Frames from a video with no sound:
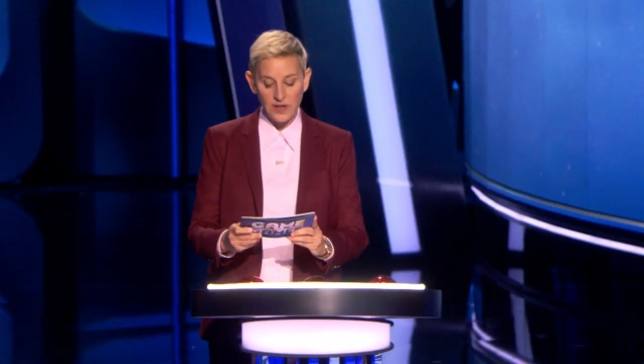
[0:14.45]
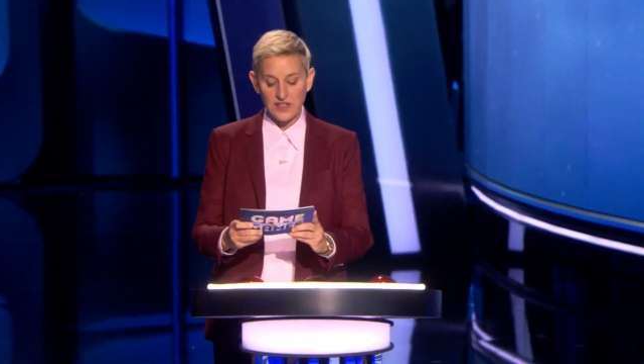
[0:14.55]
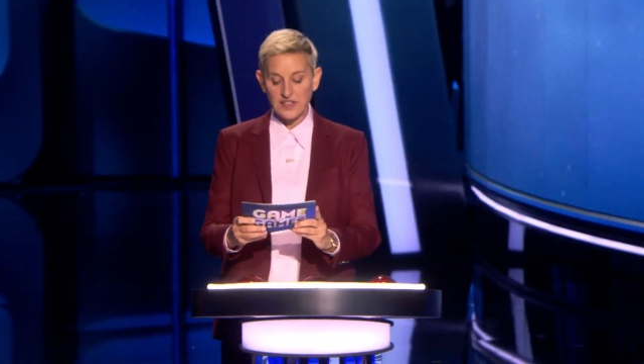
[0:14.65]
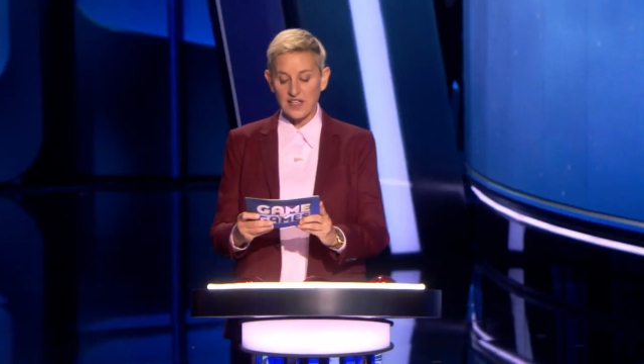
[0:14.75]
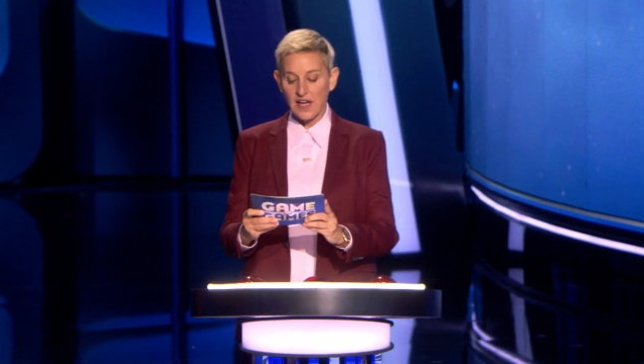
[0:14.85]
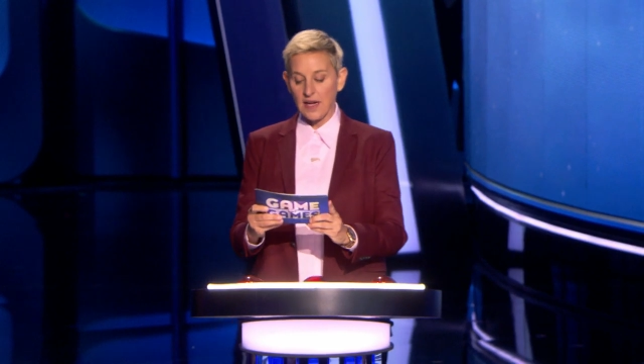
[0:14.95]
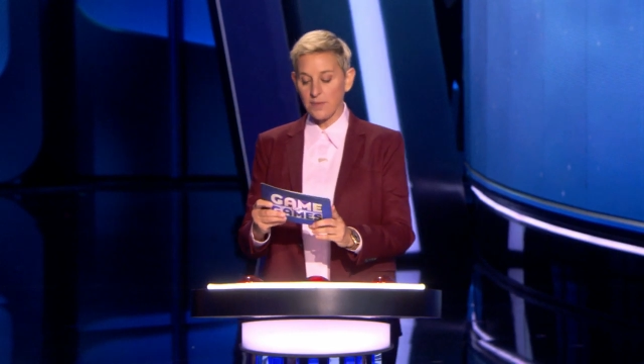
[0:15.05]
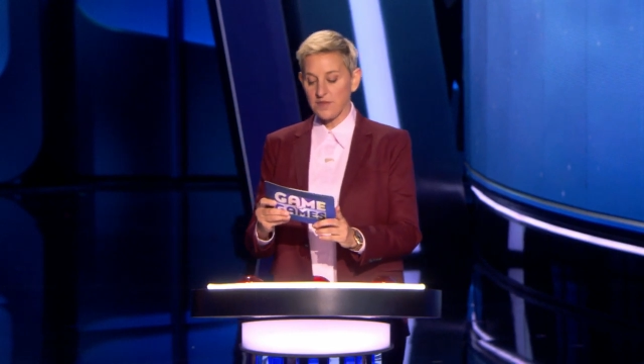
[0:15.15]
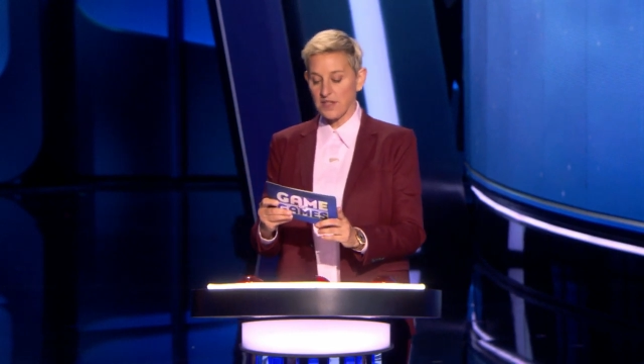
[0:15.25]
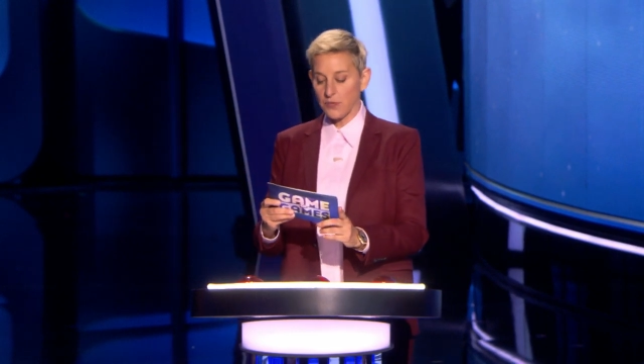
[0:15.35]
is
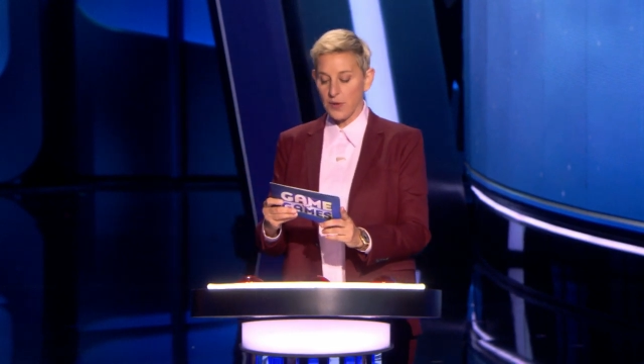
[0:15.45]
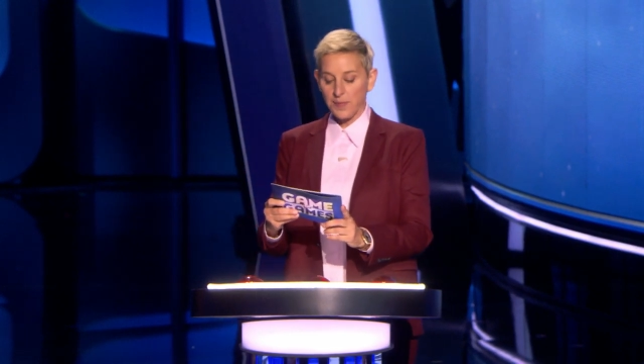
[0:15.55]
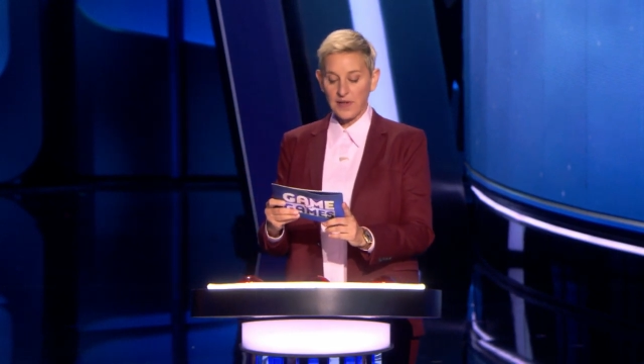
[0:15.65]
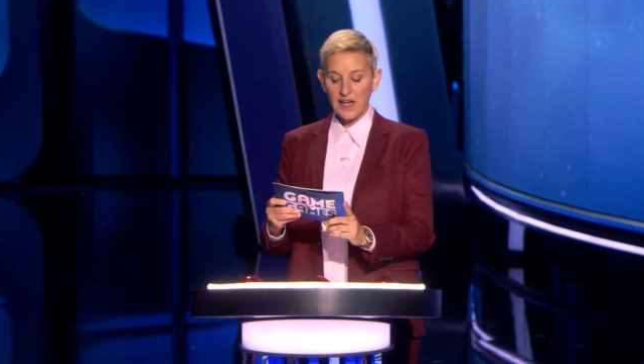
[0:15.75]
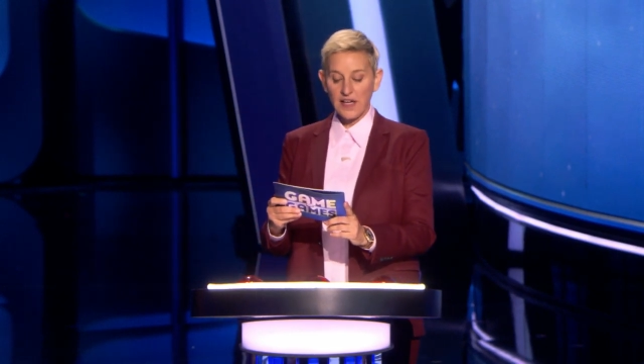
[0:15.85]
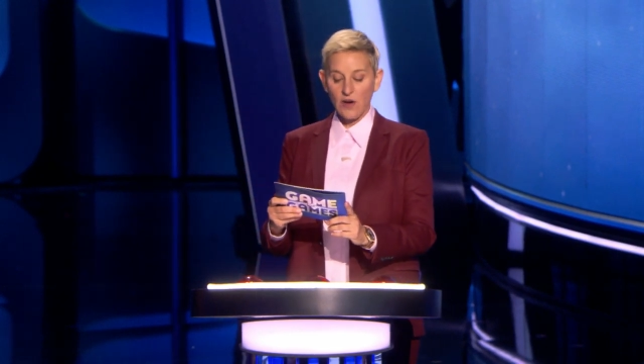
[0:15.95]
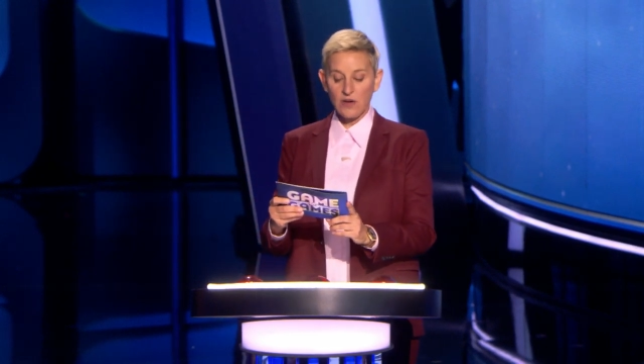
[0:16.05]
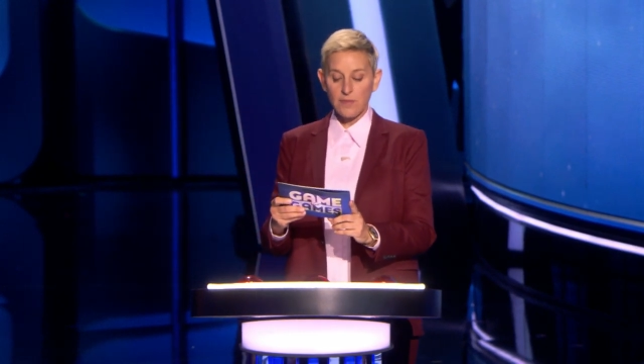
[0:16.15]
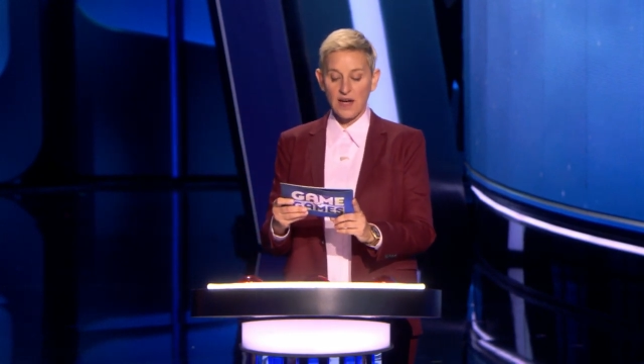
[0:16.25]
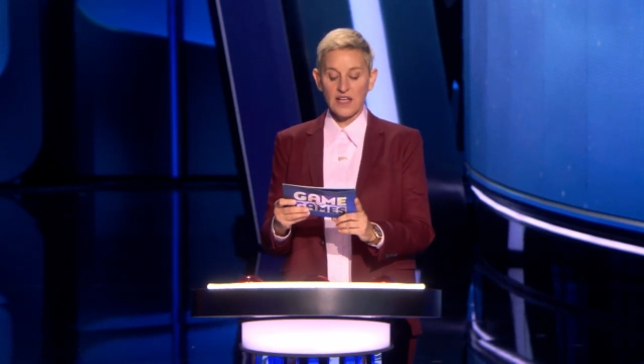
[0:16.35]
games that we play
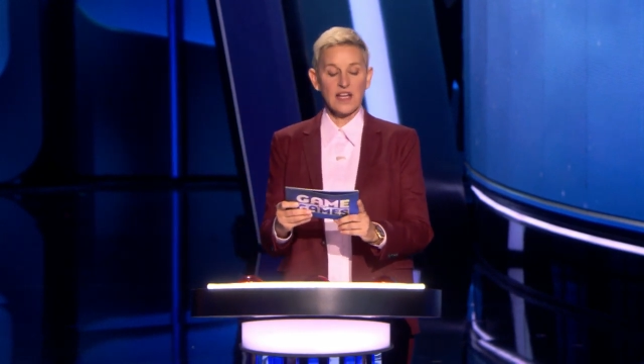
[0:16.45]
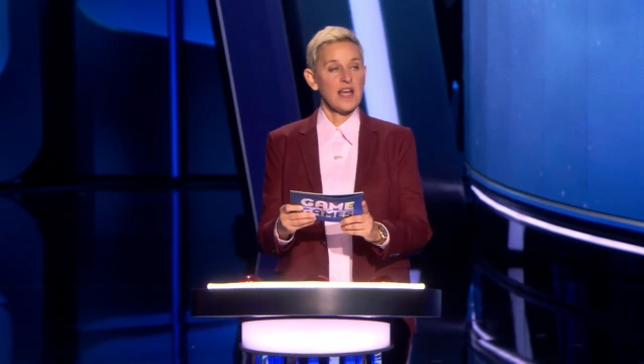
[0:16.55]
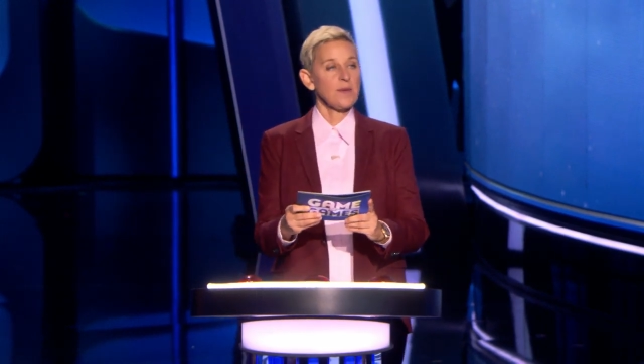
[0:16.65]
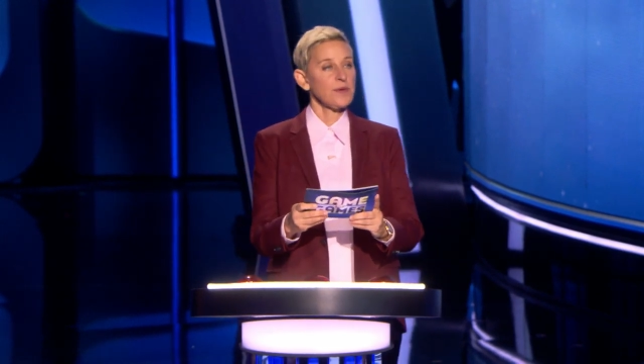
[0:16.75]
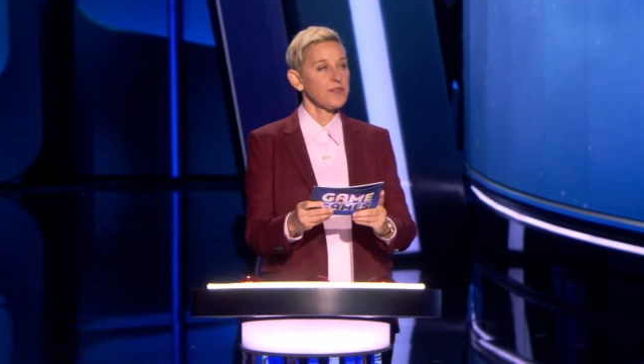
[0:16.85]
on my game of